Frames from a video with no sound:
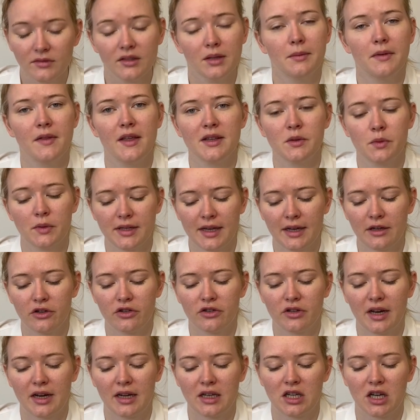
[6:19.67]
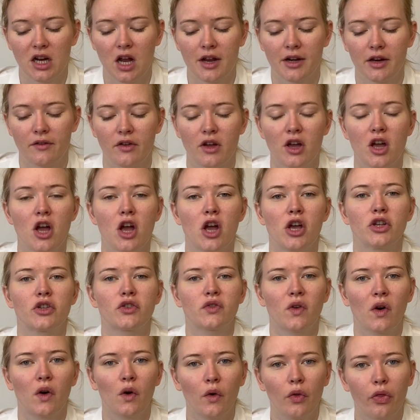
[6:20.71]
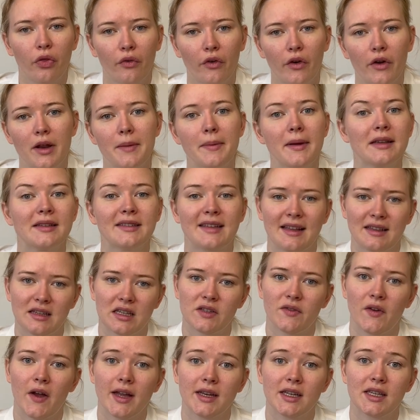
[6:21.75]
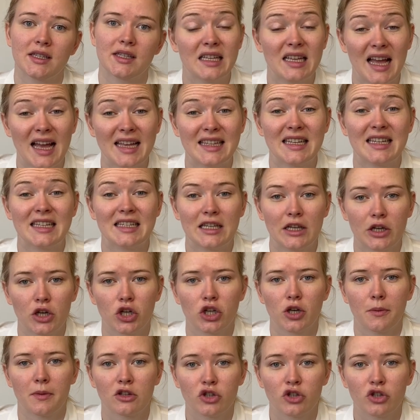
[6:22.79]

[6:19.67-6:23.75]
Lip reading: But this was interesting to kind of scroll through and a bit satisfying to see that I did see a good job